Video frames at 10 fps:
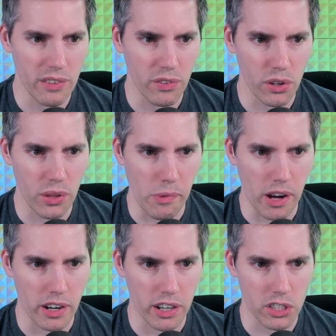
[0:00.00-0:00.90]
you're the
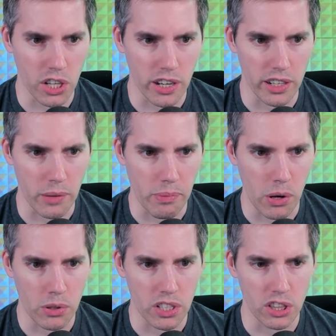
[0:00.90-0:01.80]
monarch, target
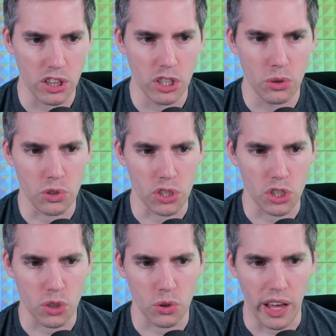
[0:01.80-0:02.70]
opponent loses
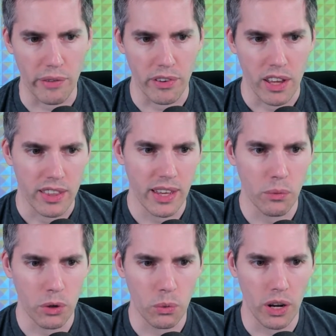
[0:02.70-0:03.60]
2 life. Then
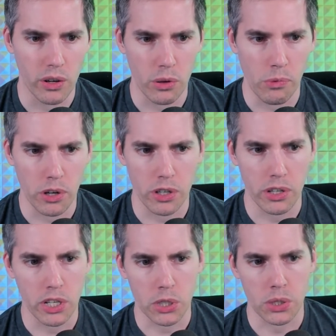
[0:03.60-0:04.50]
when 1 or more
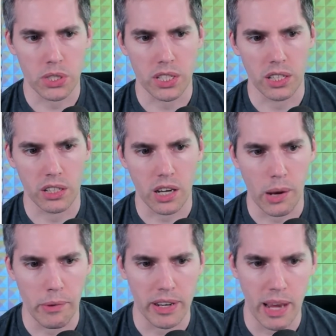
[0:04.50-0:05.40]
creatures deal
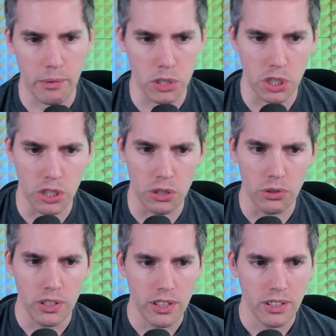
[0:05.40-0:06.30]
combat damage to you,
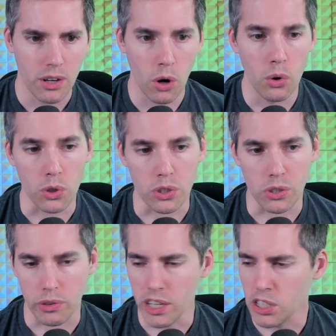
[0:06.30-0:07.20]

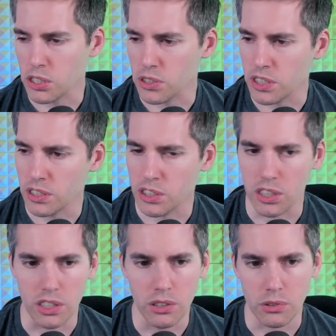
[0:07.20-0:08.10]
creatures deal to
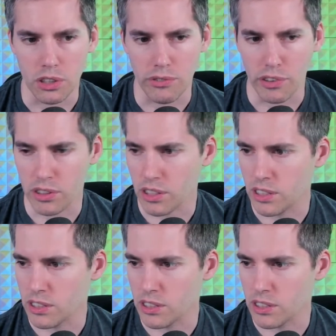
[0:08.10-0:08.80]
you, convert the